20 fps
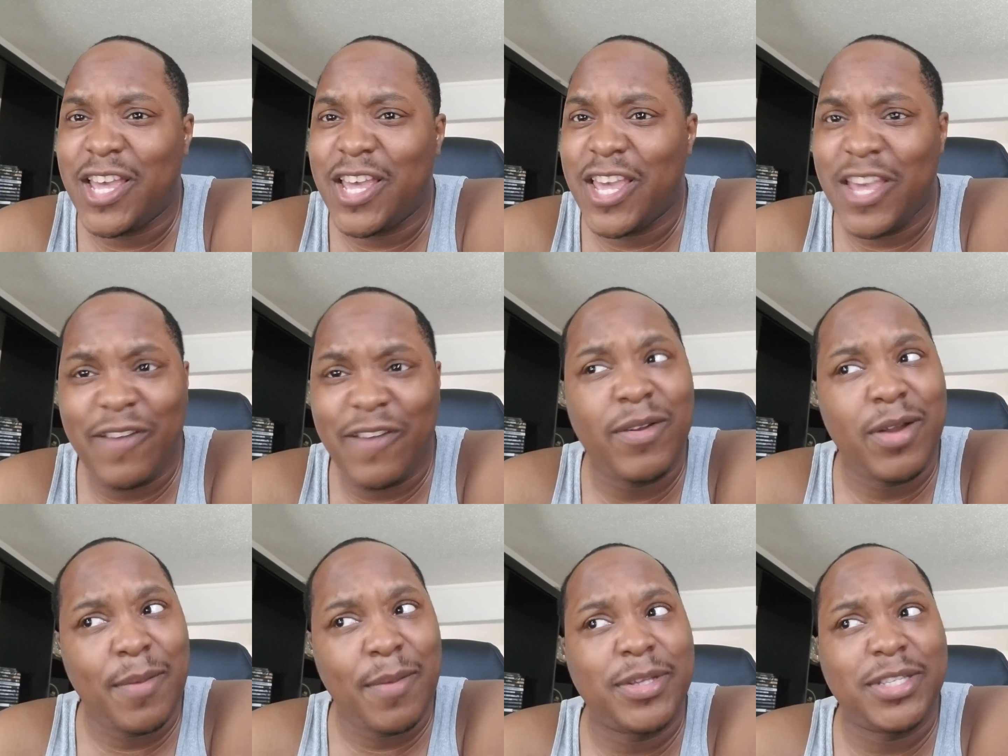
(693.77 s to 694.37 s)
If
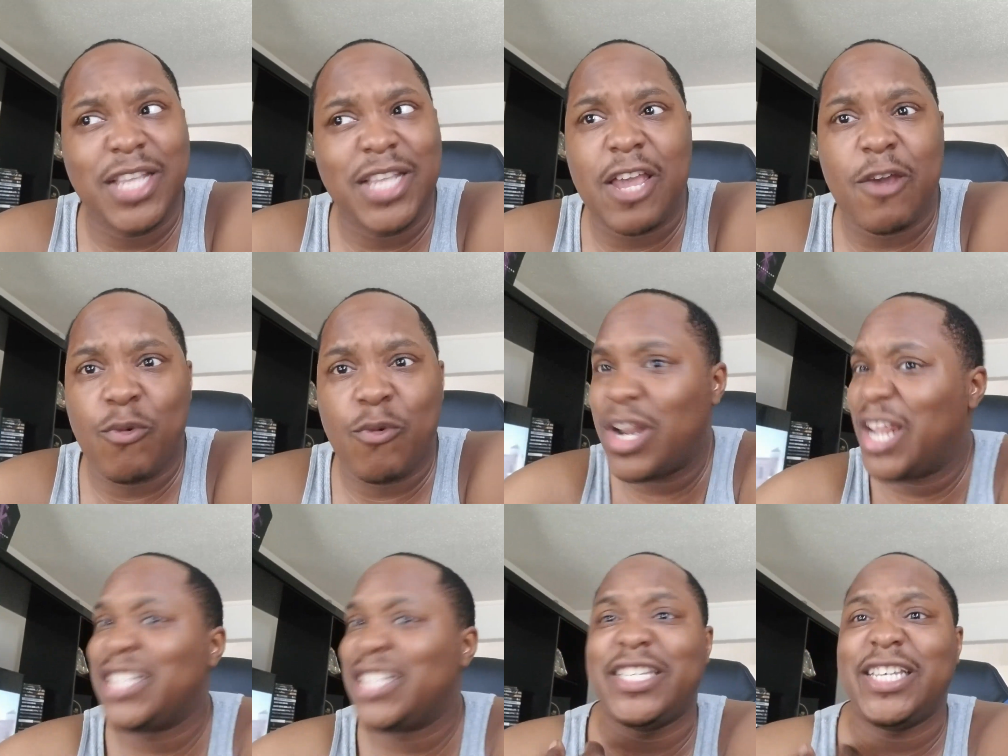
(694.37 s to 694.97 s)
I'm not mistaken,
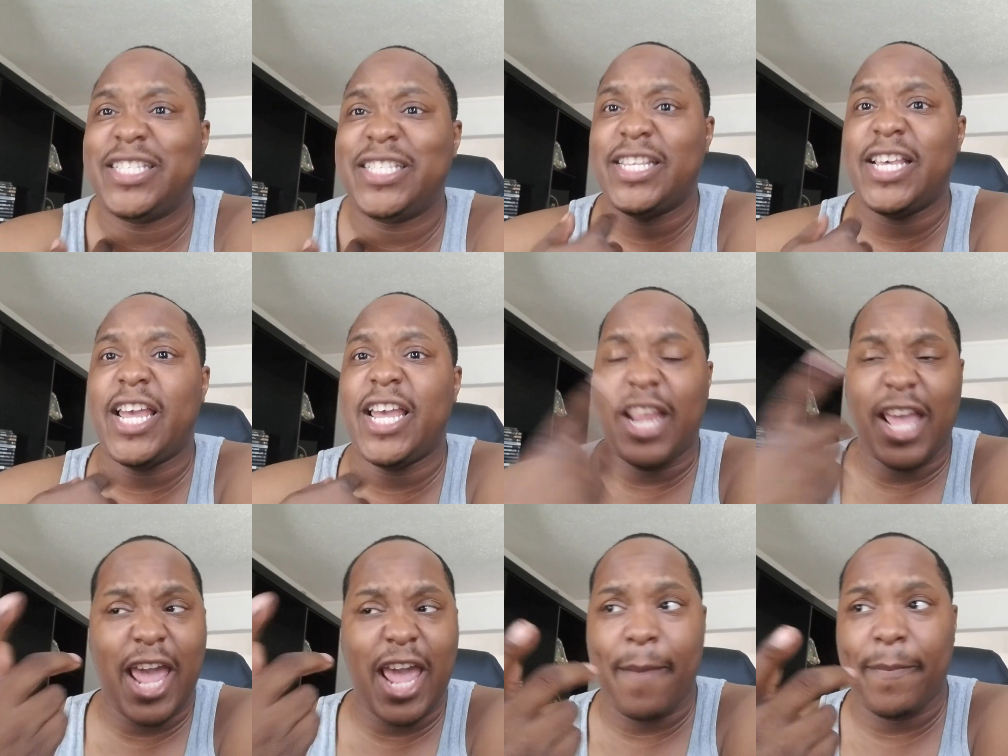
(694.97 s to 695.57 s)
what I just
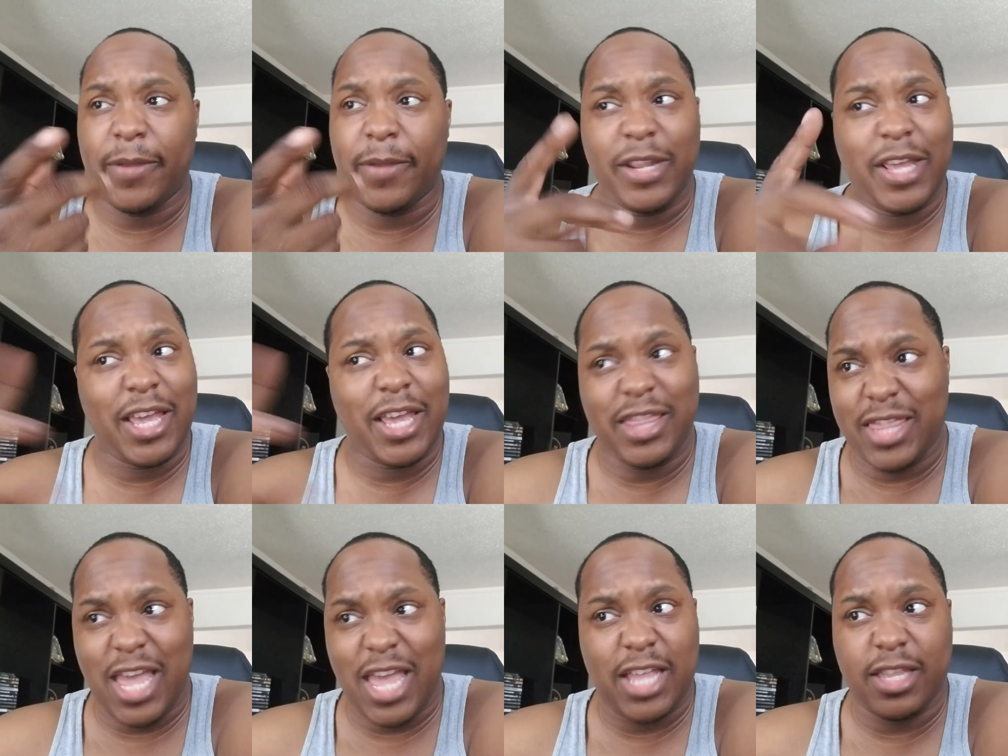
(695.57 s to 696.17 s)
said happened,
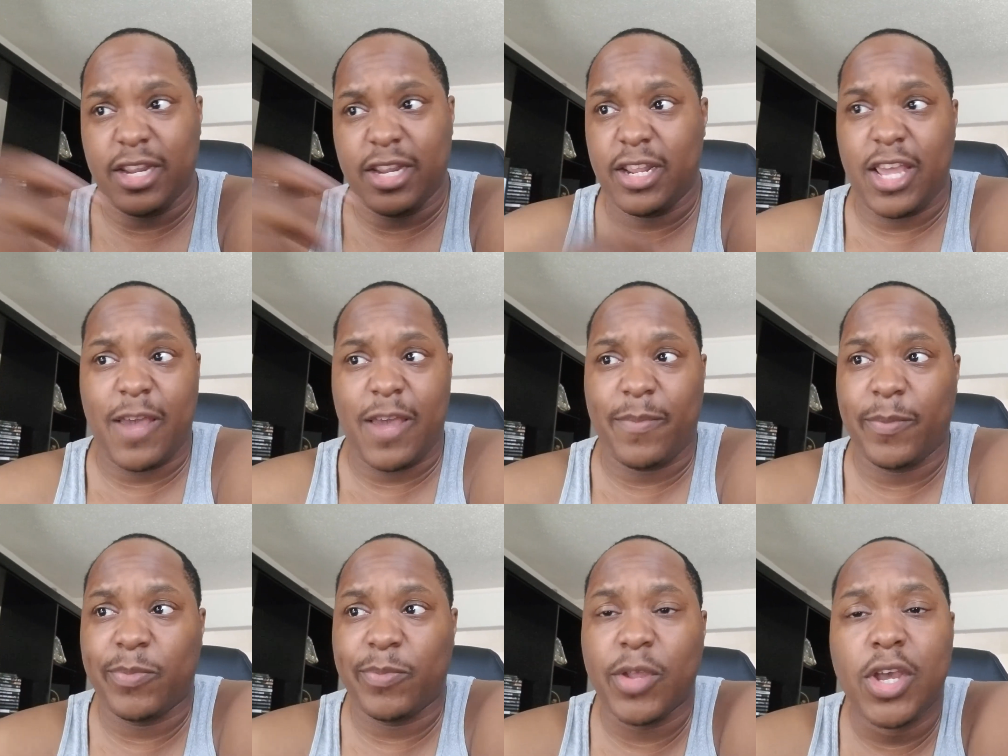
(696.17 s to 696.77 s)
and that didn't
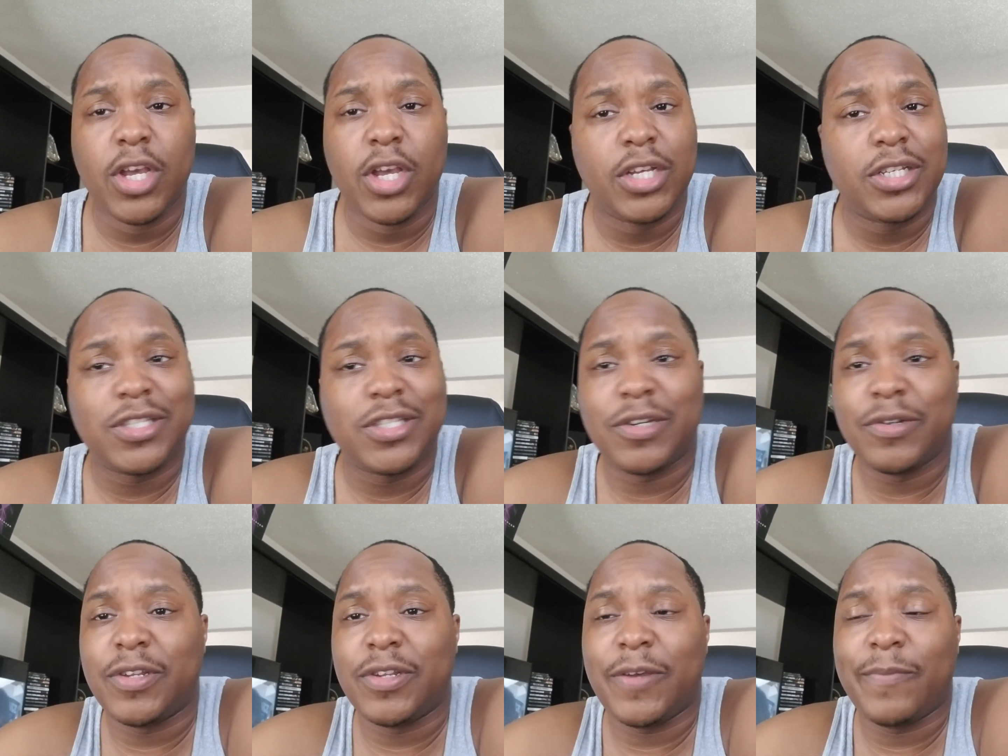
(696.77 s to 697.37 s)
happen.
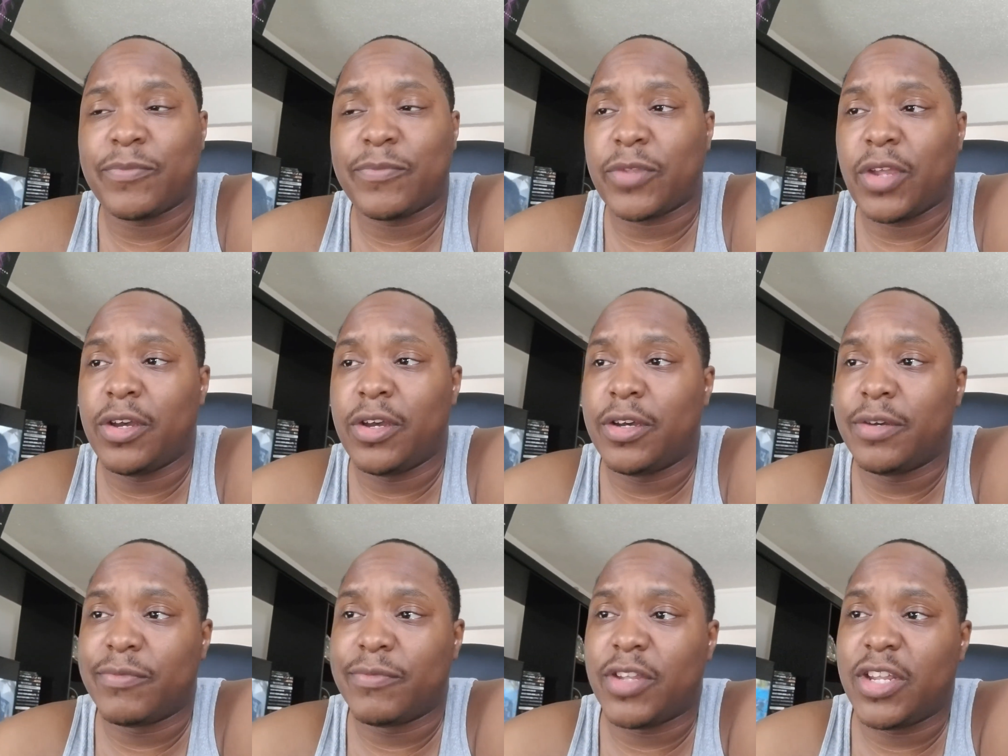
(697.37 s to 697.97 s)
So
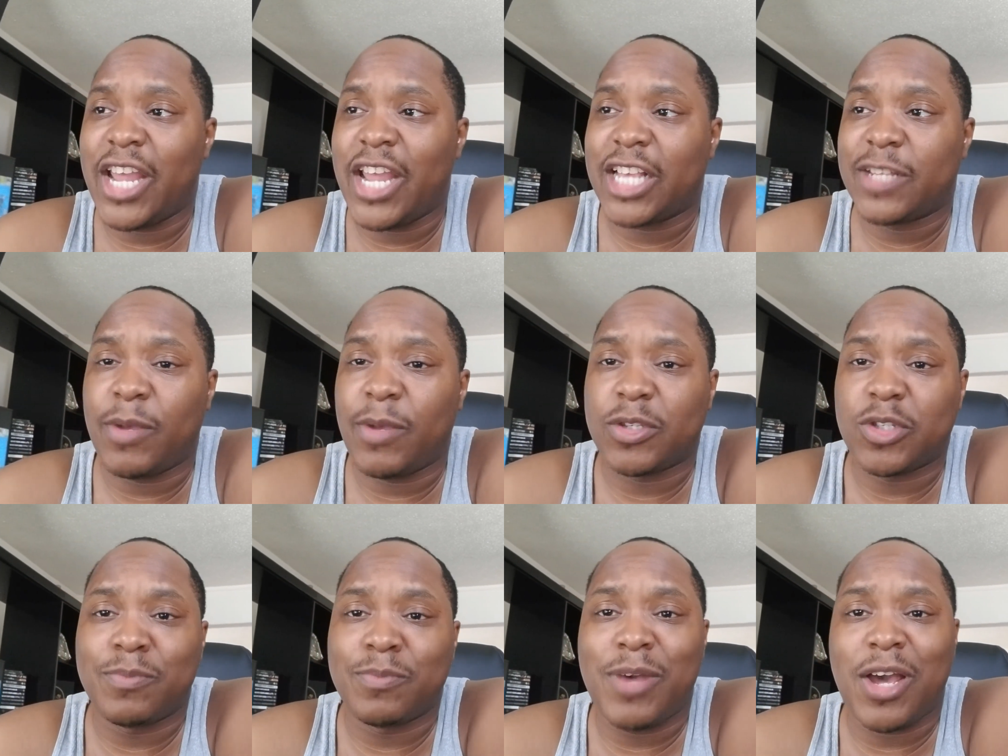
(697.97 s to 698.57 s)
the next
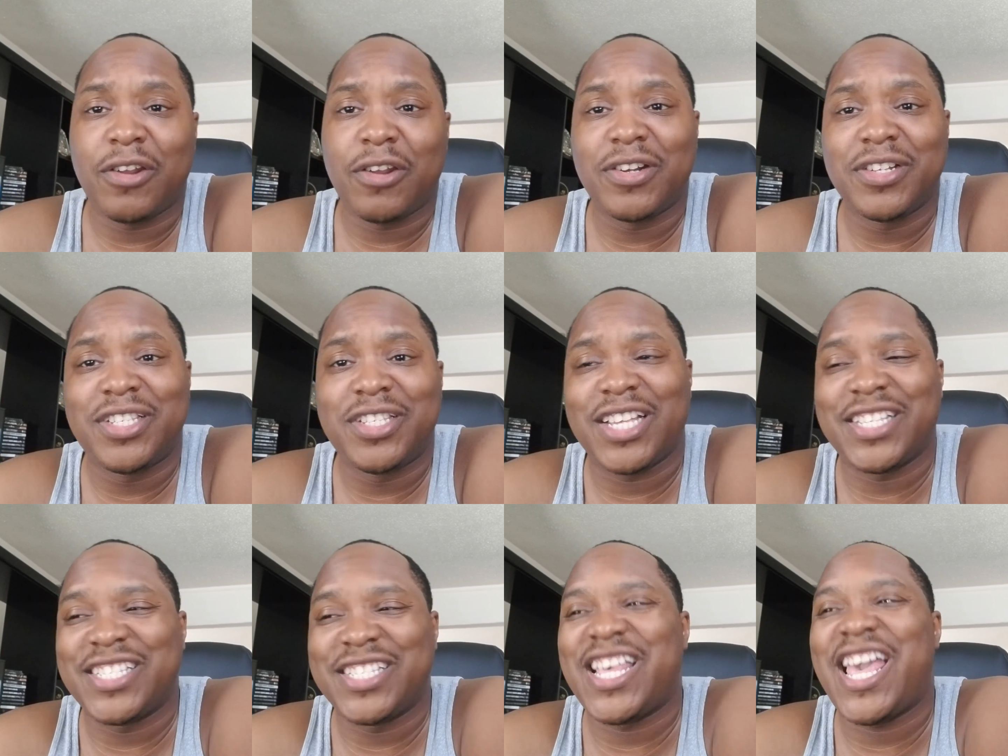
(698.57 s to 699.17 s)
match was Battle of the
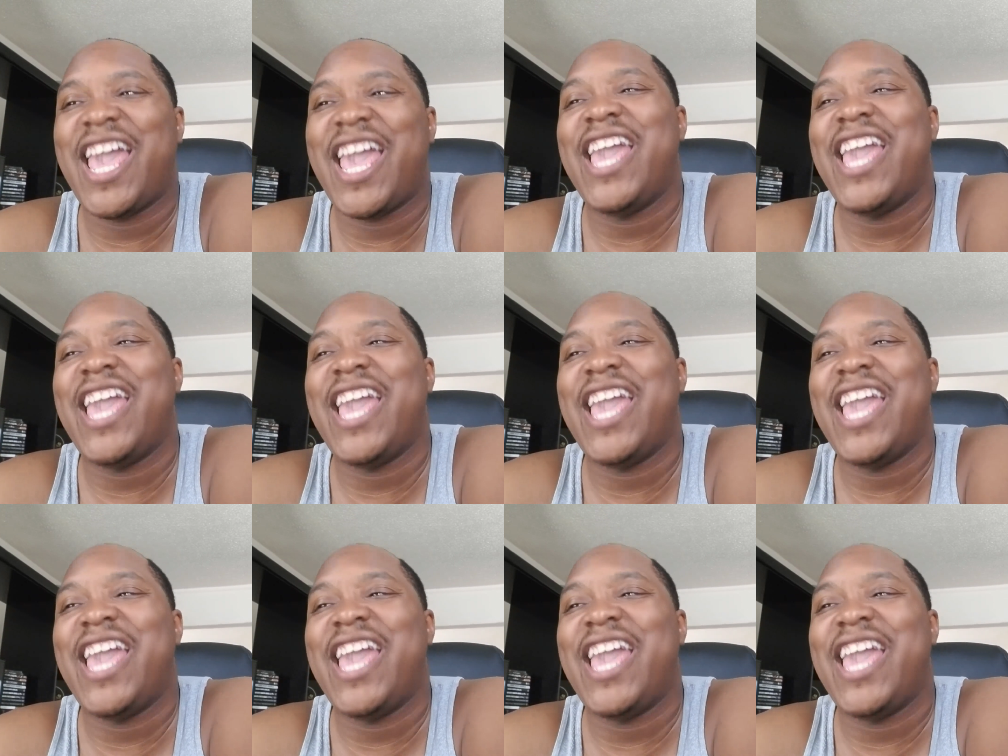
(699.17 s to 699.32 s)
Sexes.